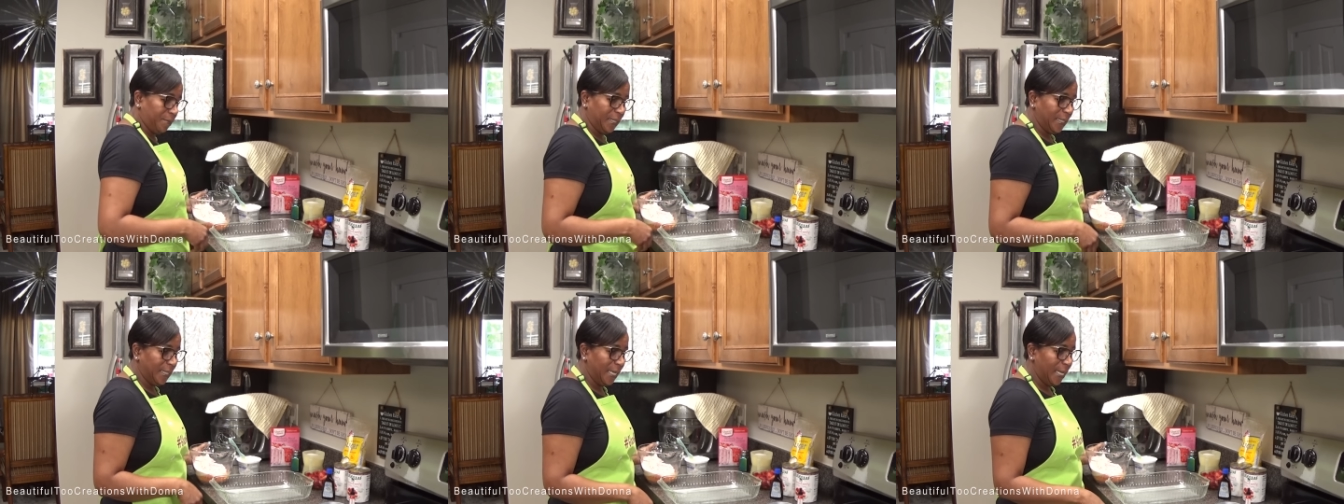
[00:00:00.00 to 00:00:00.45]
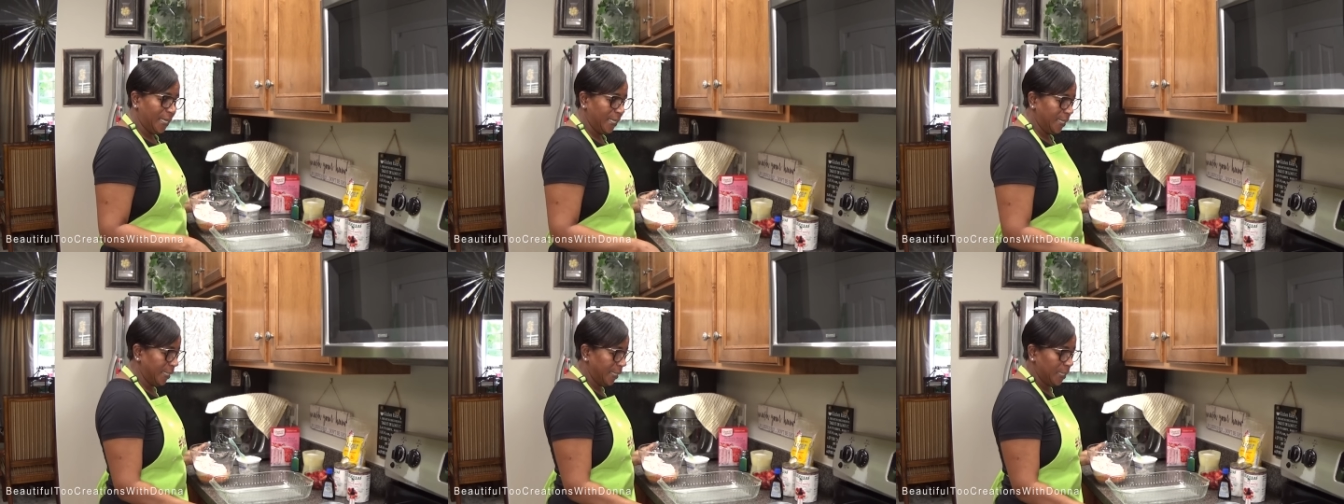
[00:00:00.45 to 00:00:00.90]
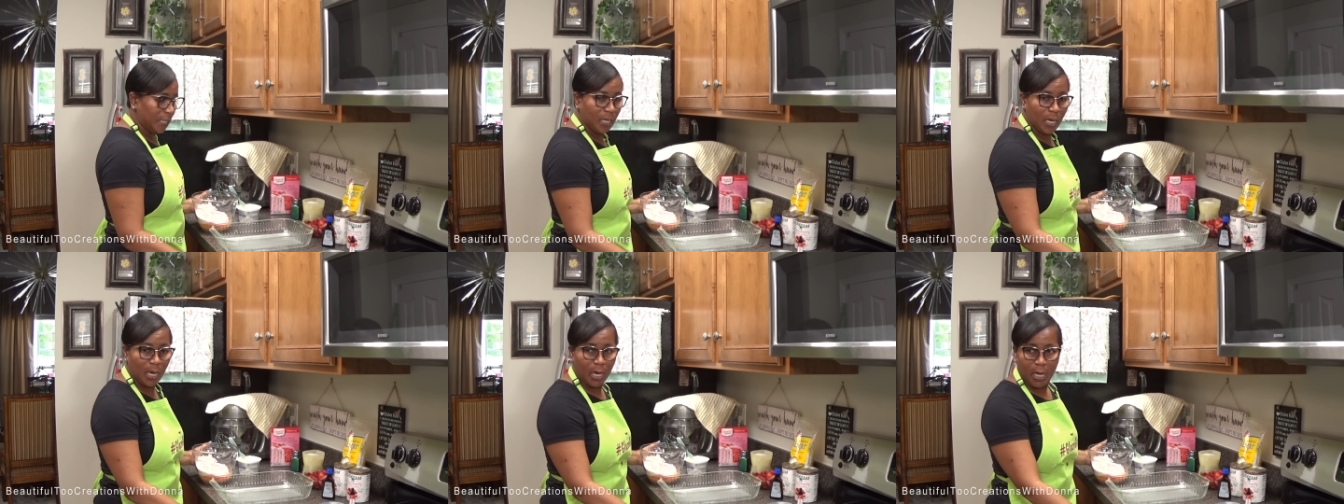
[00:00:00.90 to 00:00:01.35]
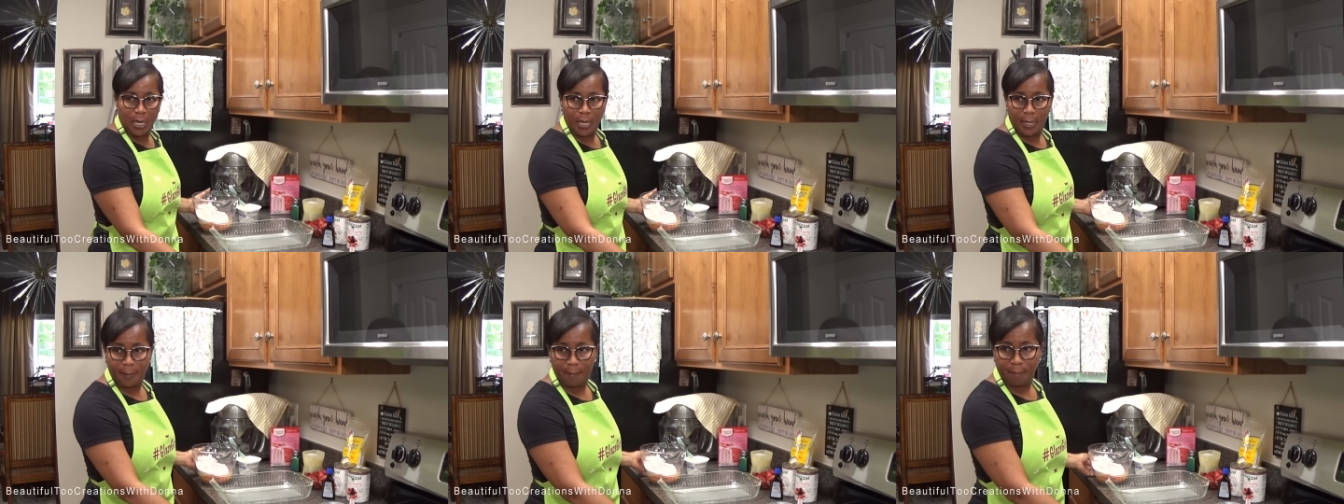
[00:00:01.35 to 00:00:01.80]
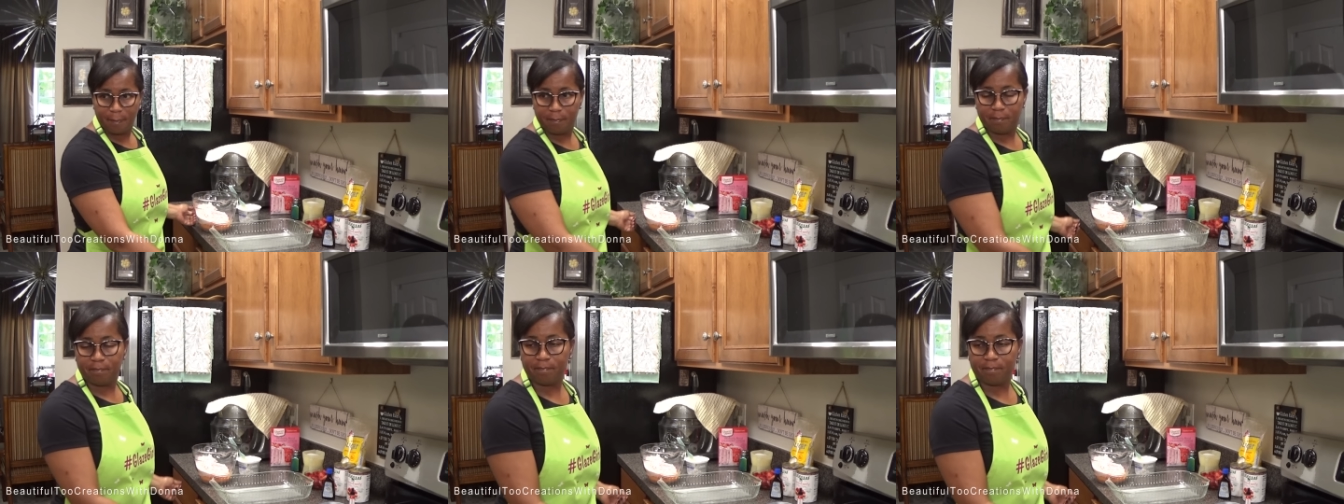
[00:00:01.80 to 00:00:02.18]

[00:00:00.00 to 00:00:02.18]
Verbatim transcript: to be getting, um,